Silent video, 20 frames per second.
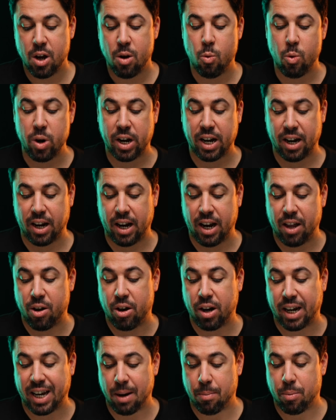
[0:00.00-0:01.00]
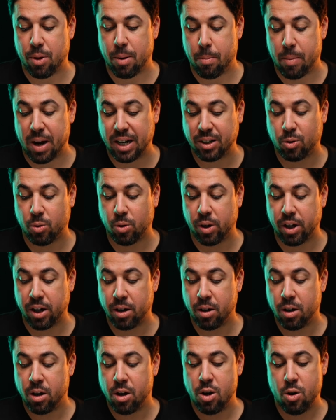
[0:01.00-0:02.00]
we can either keep them
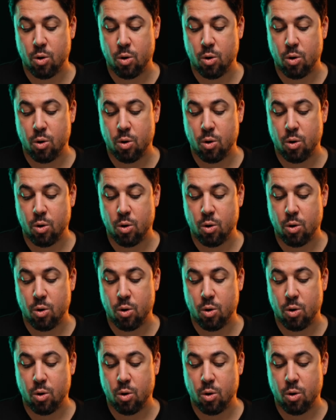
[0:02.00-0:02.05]
masculine,